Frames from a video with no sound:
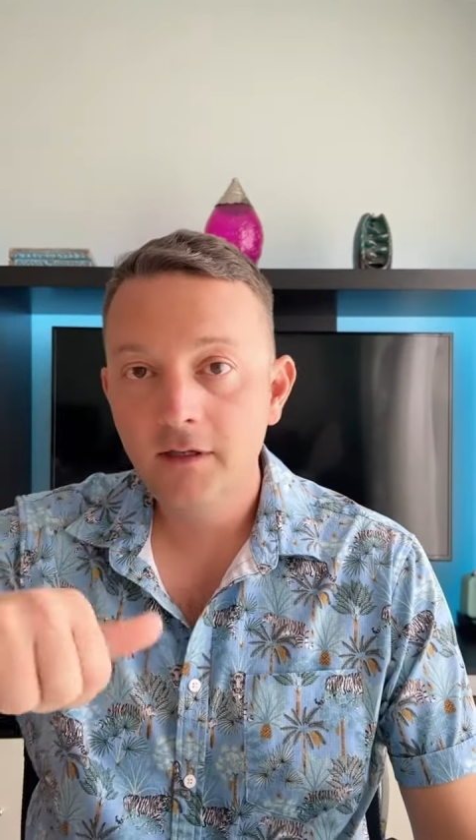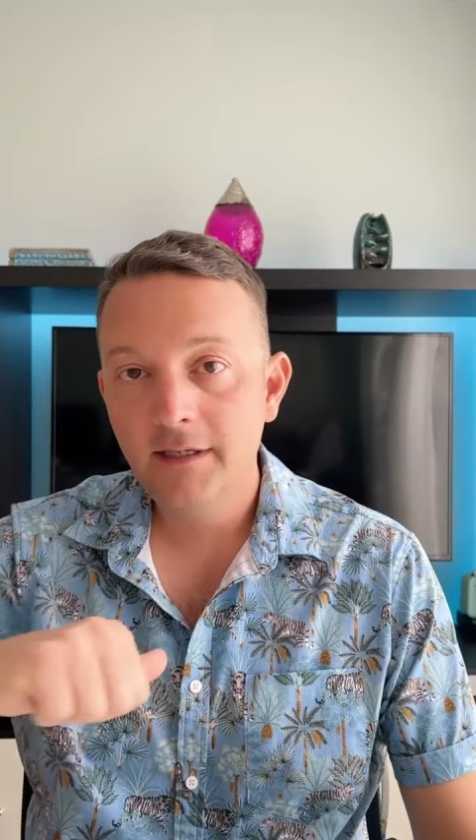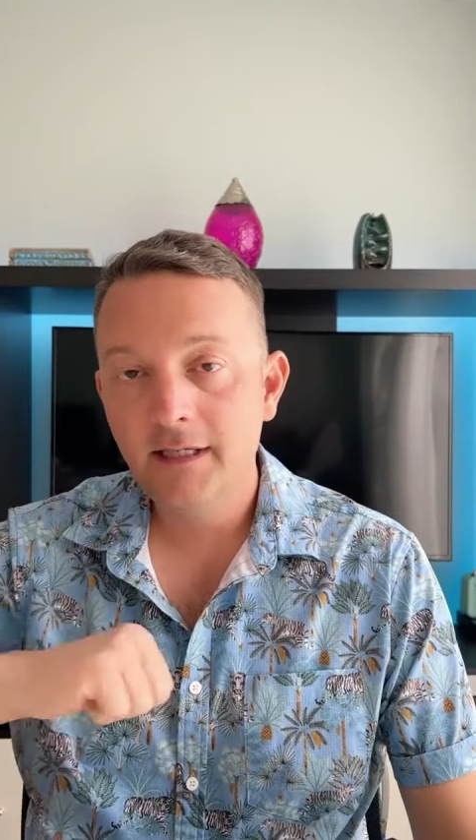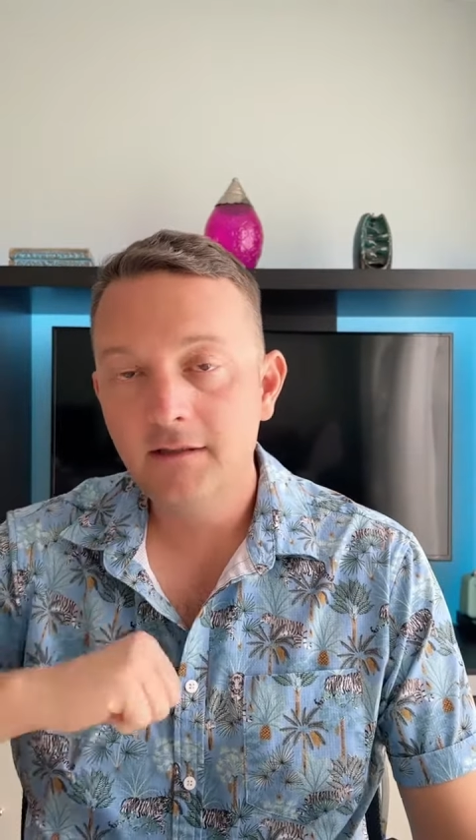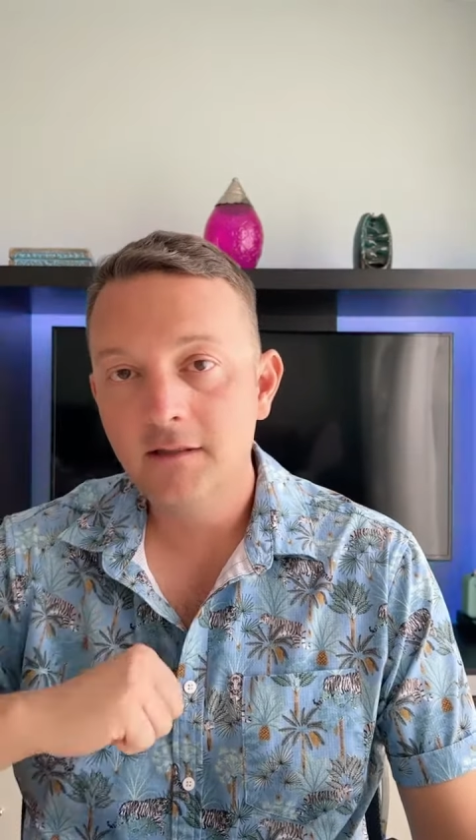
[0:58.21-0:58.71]

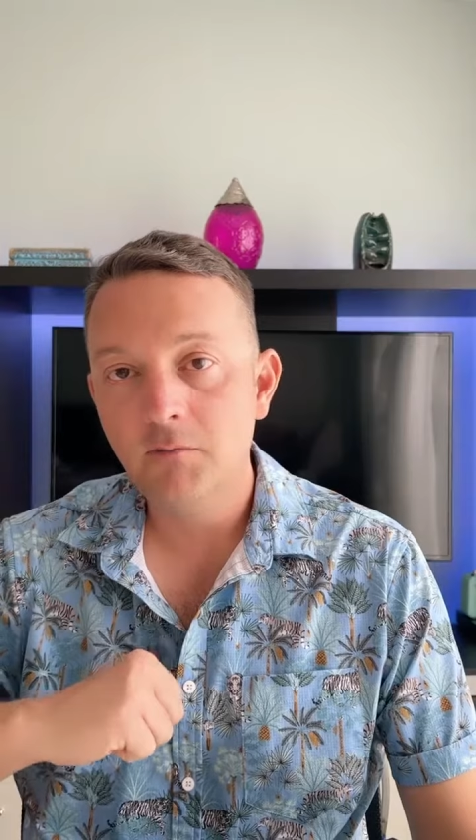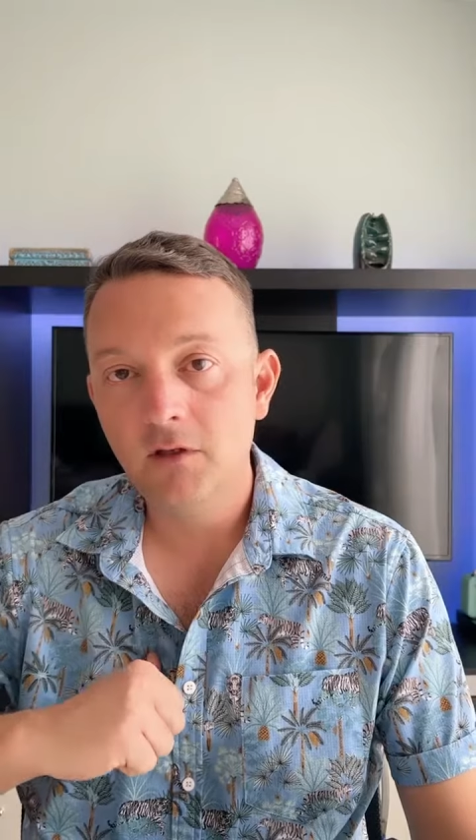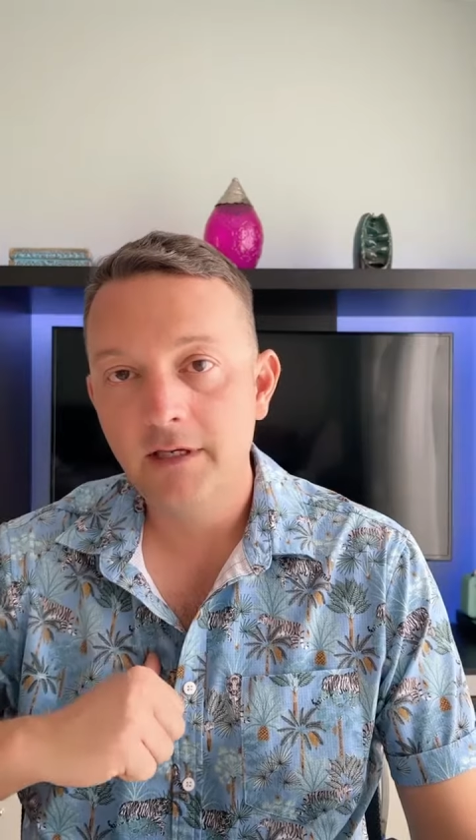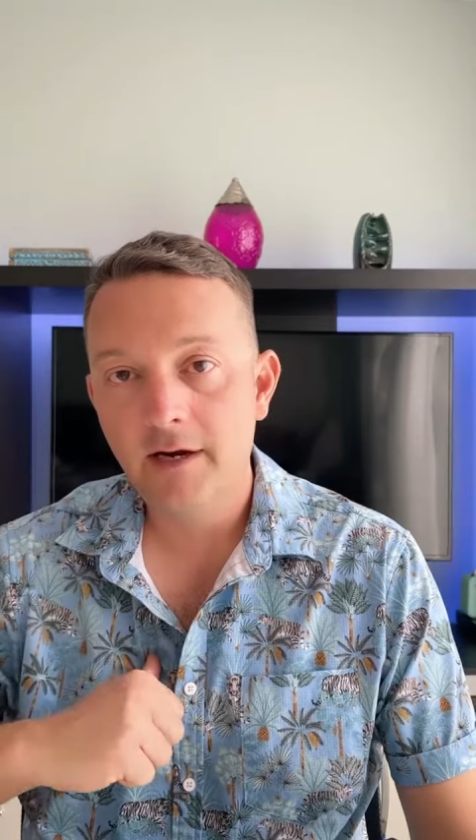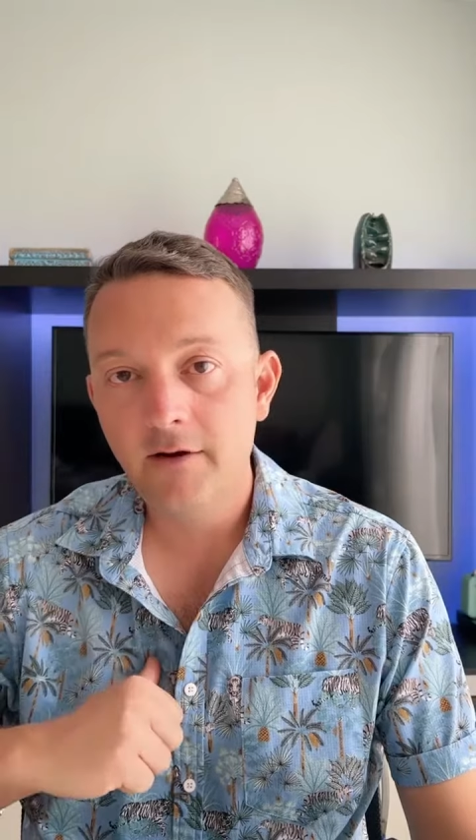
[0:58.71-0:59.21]
Nicholas
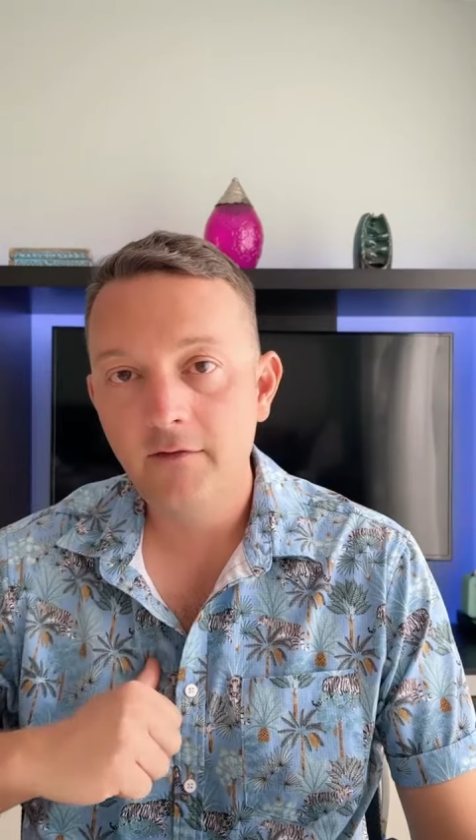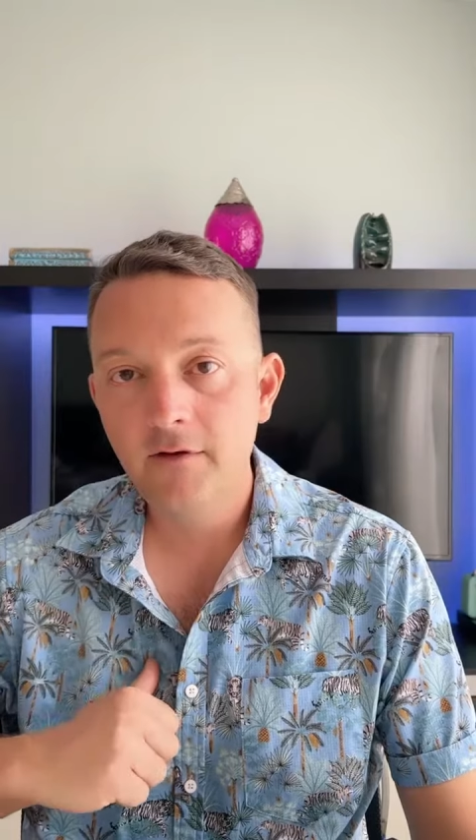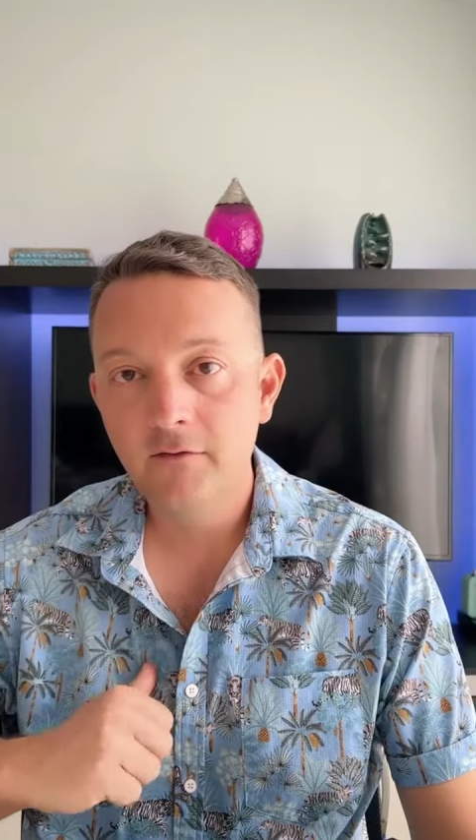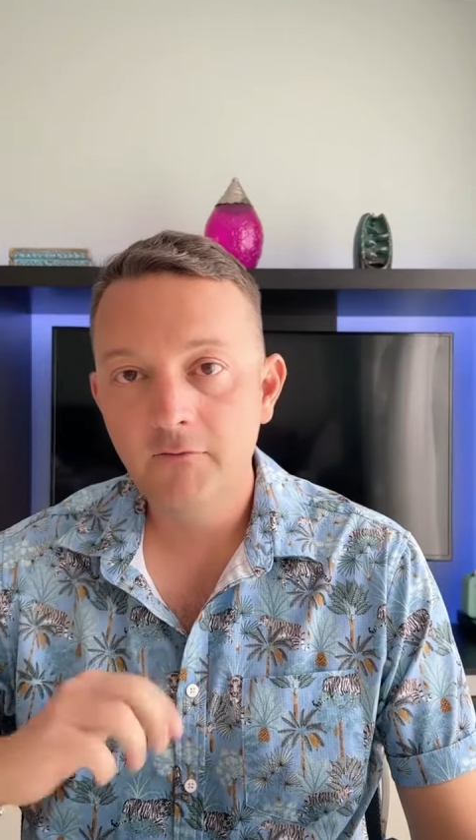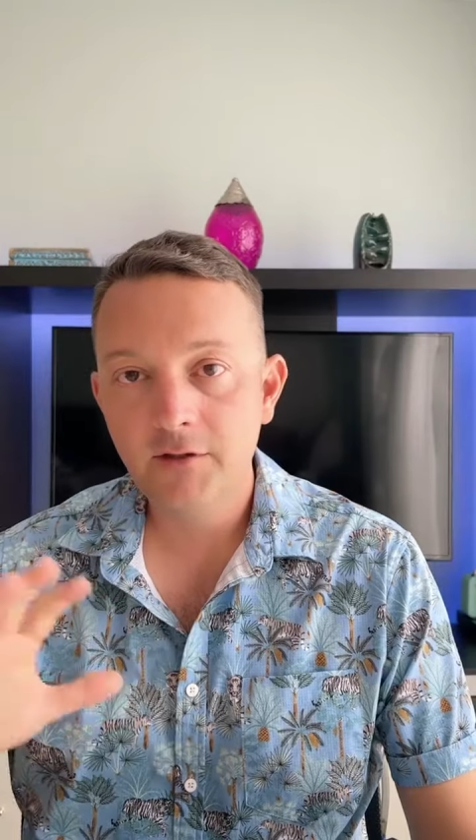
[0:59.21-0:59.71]
Molinaro,
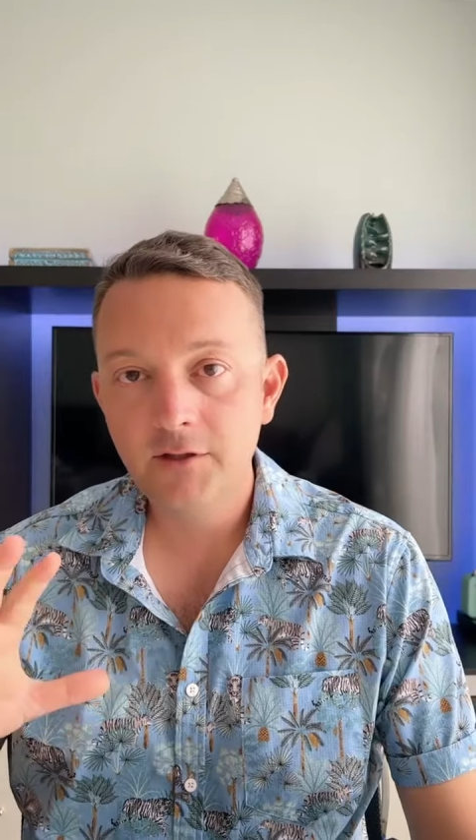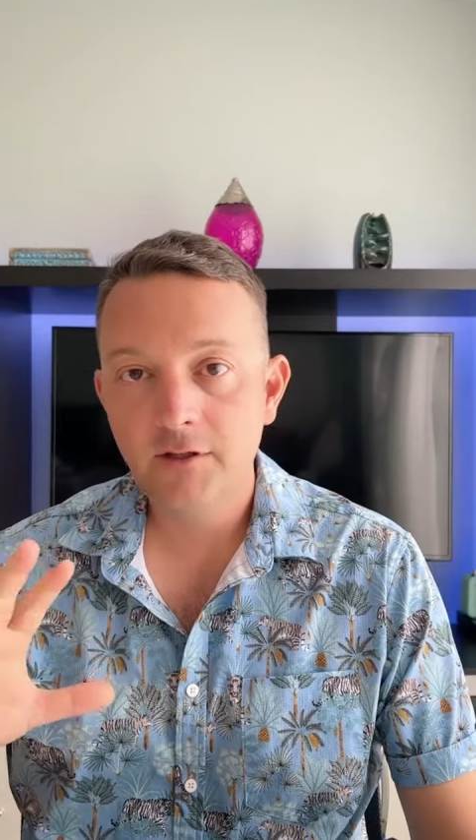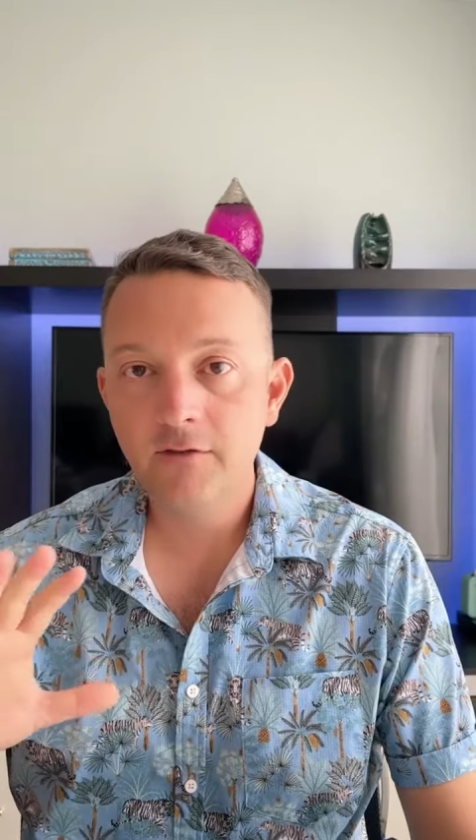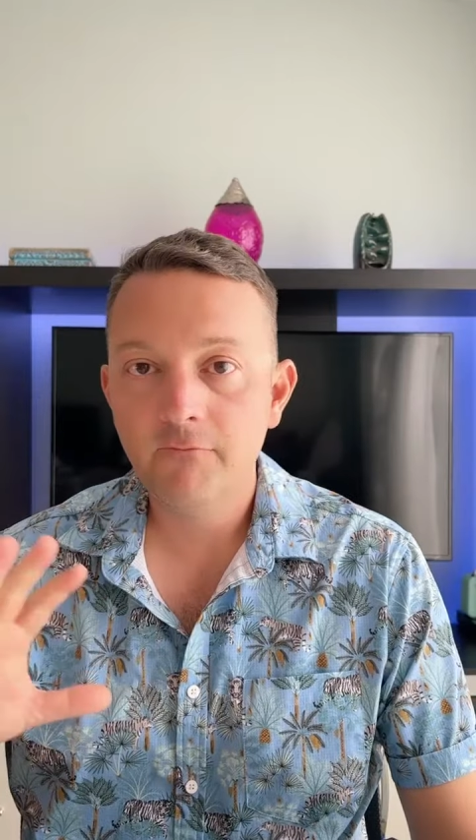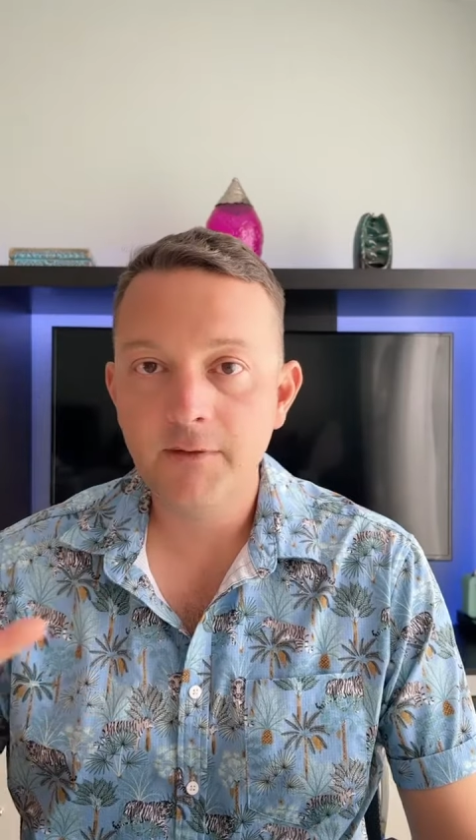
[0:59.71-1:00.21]

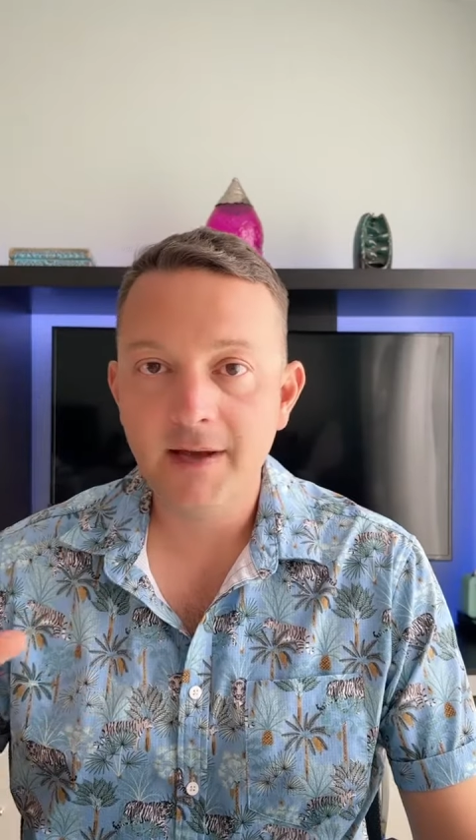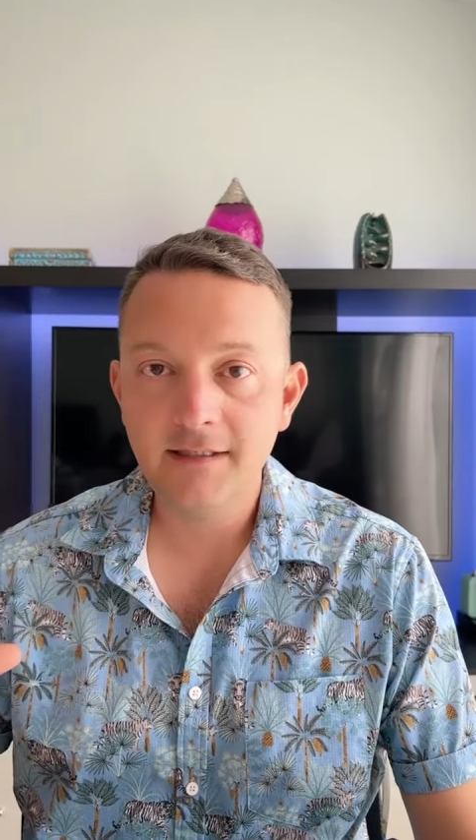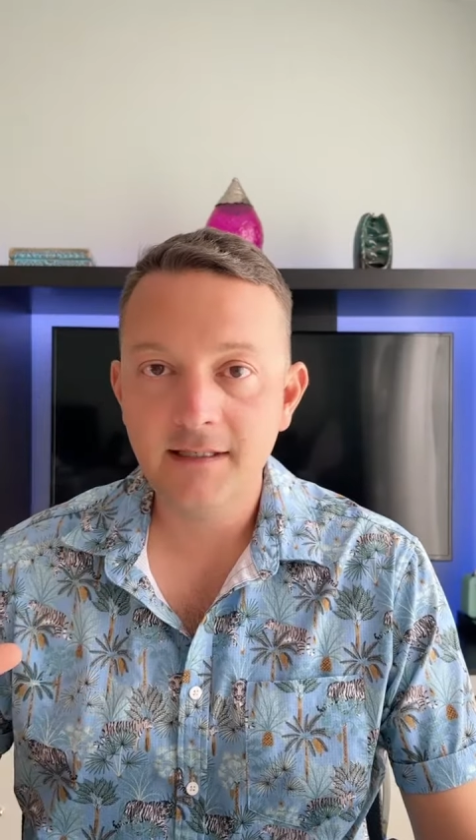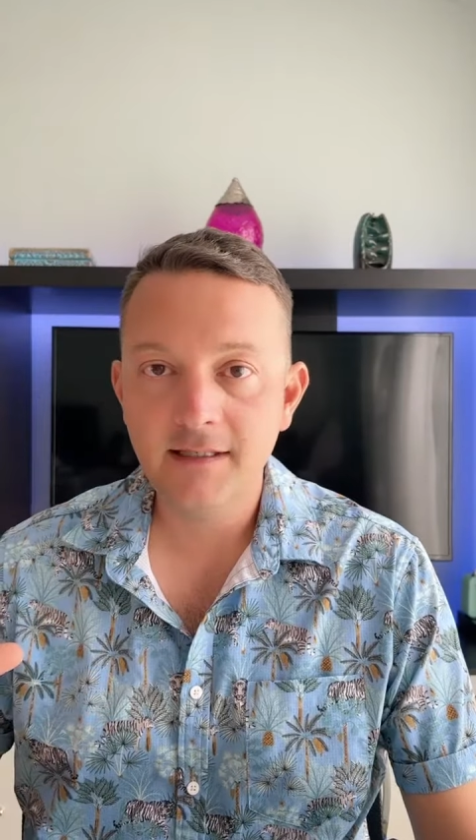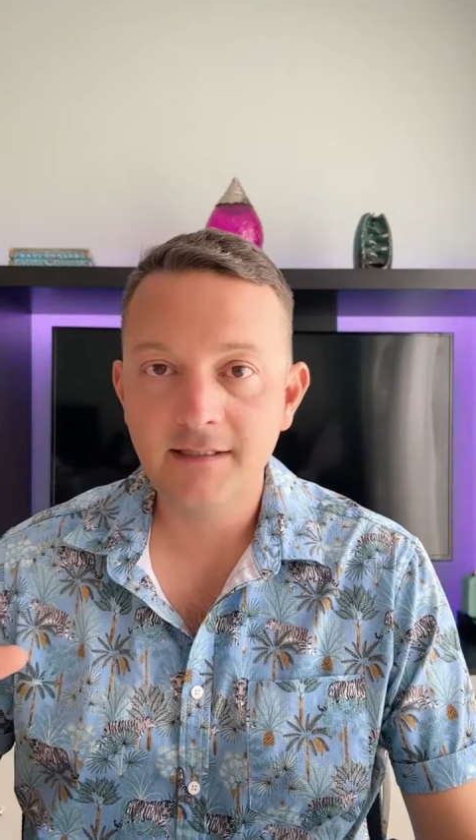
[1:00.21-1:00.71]
Realtor, RE/MAX City